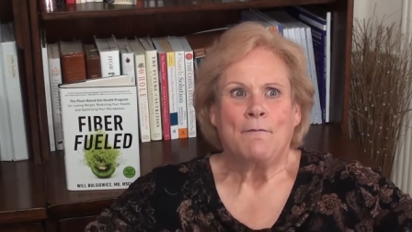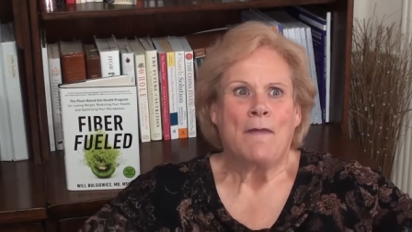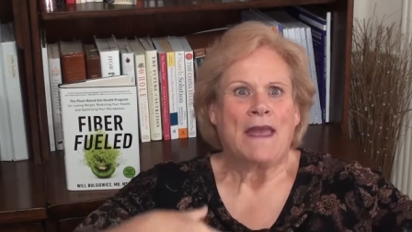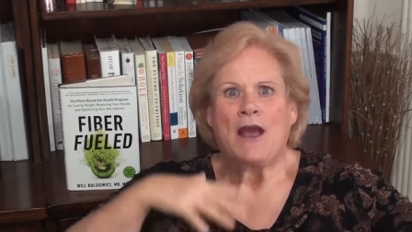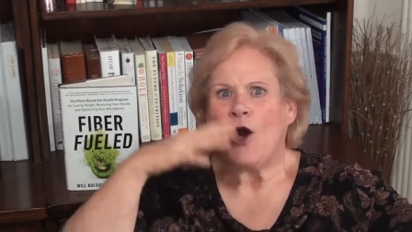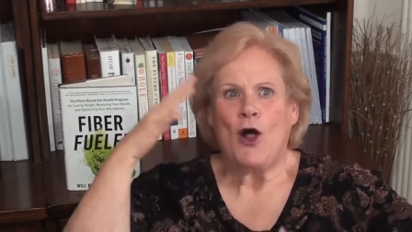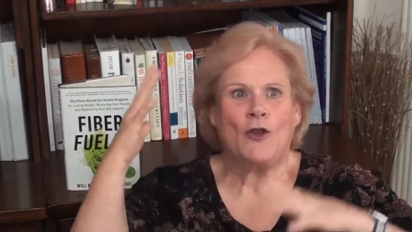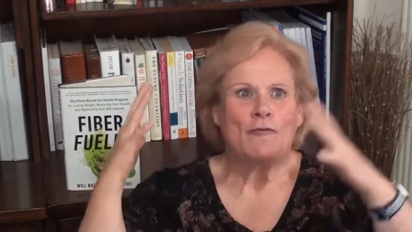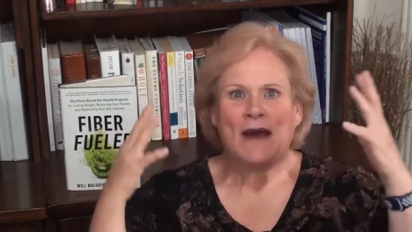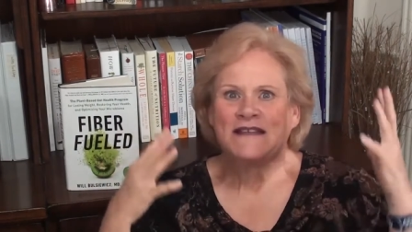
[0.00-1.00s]
make
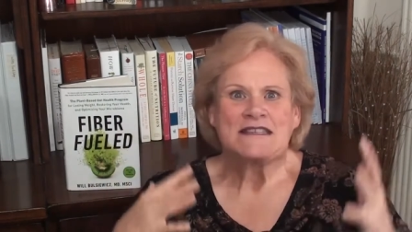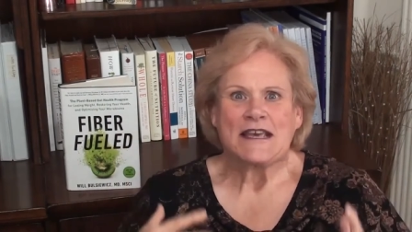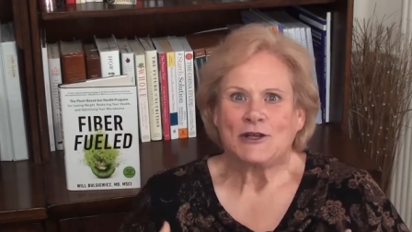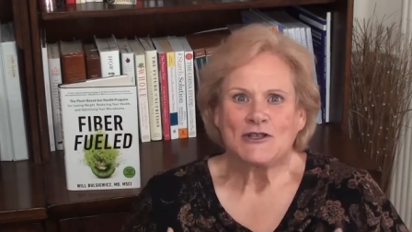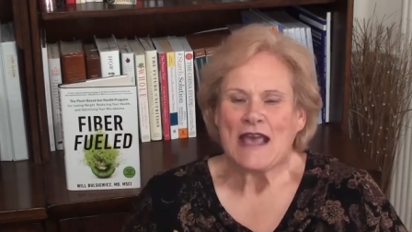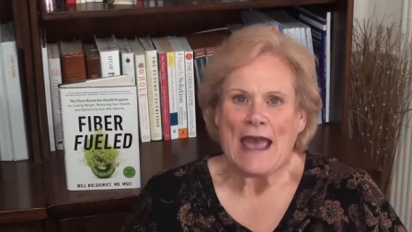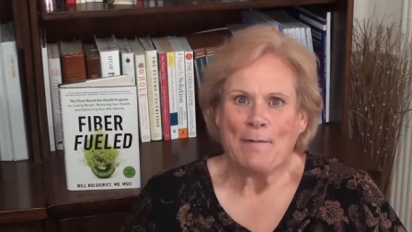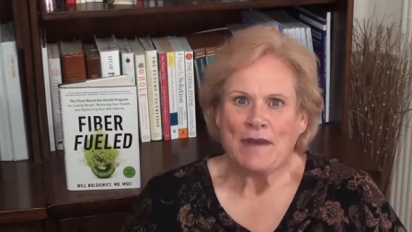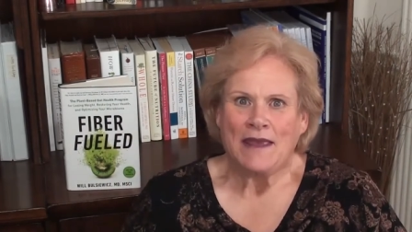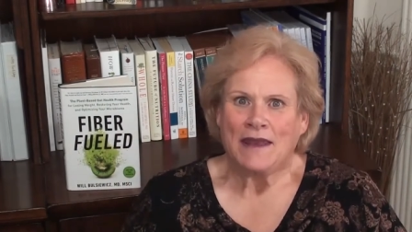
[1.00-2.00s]
all of my cells
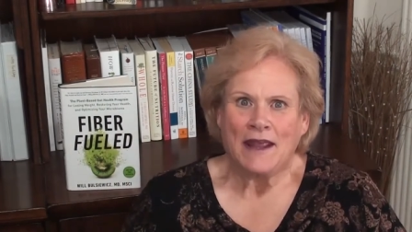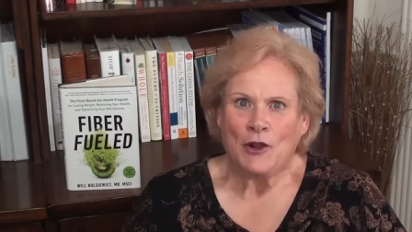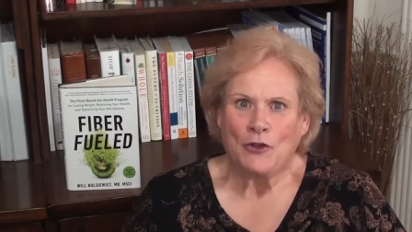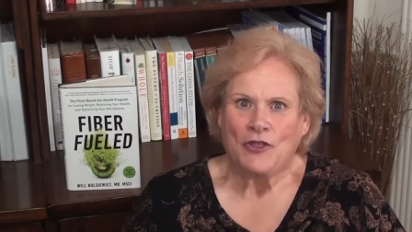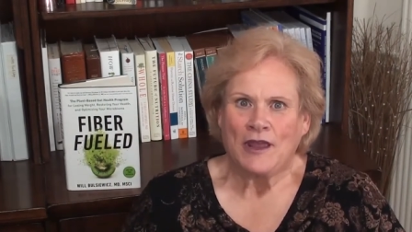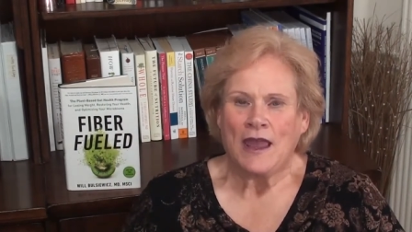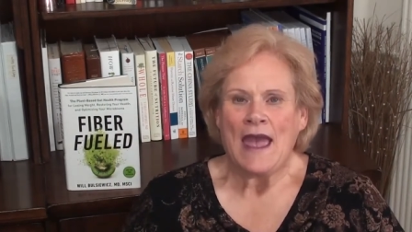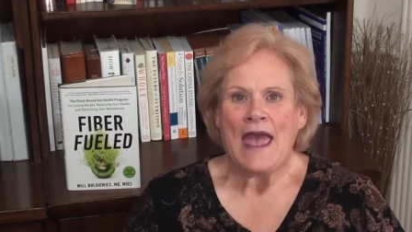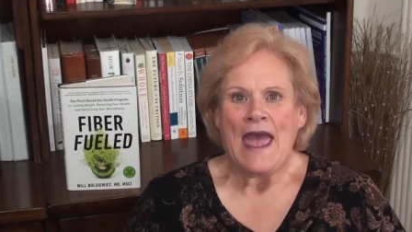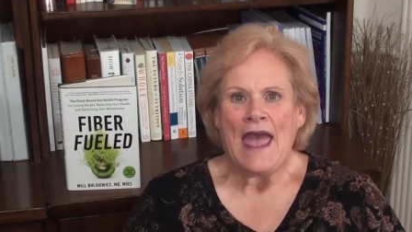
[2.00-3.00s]
happy and healthy,
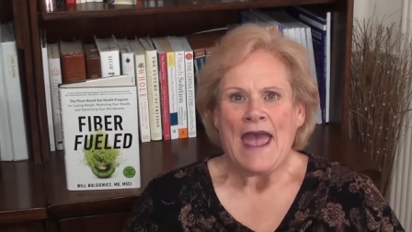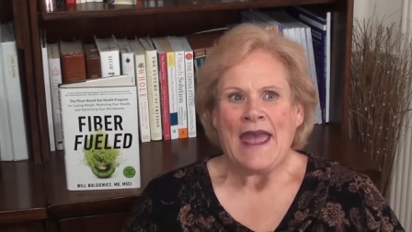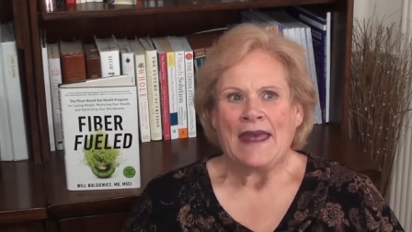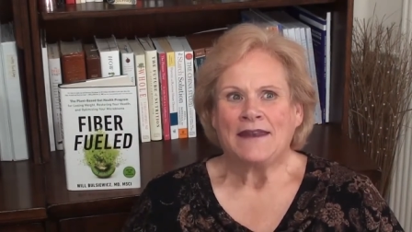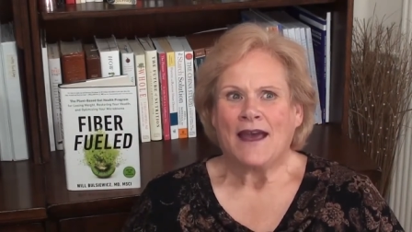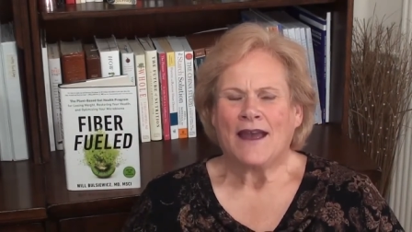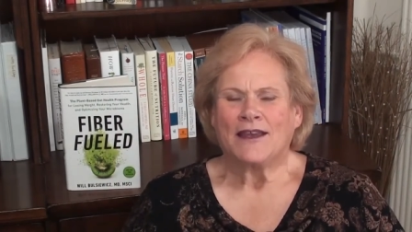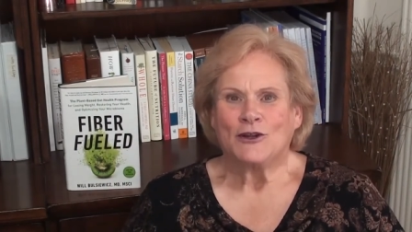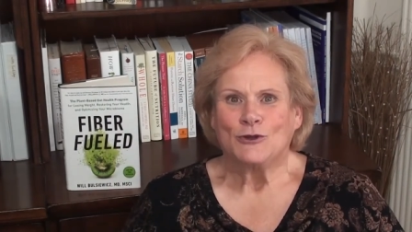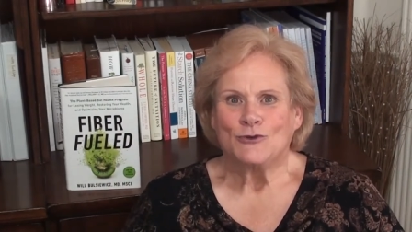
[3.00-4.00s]
and I
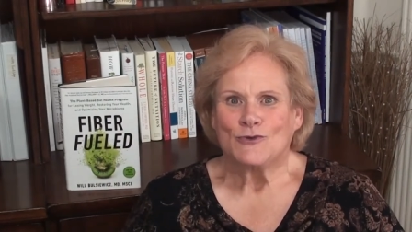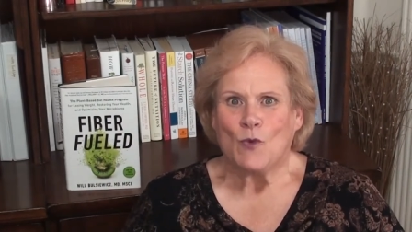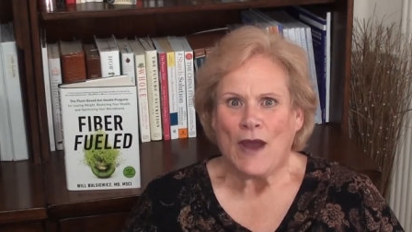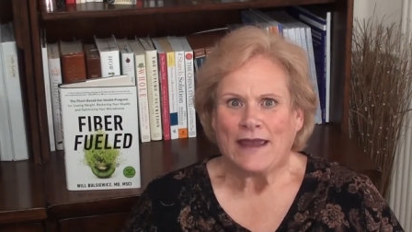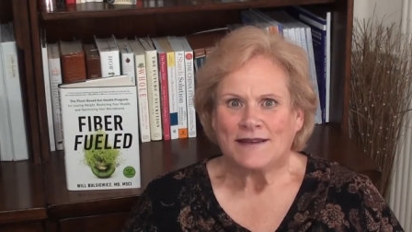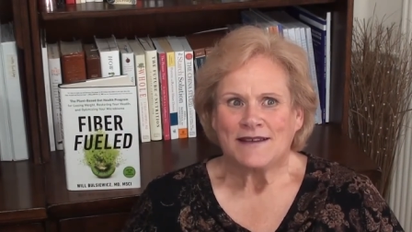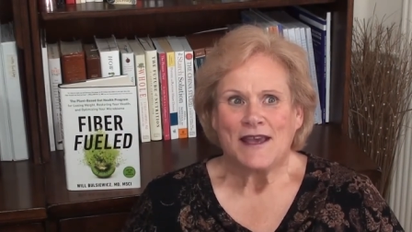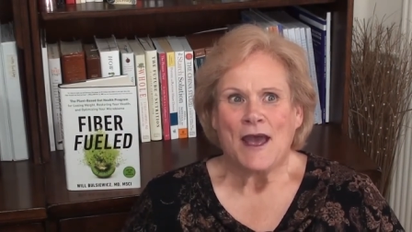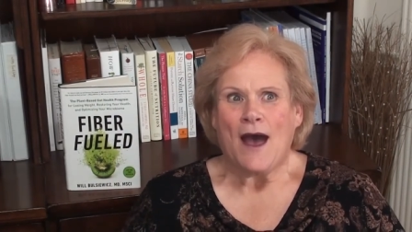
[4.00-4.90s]
can lose weight.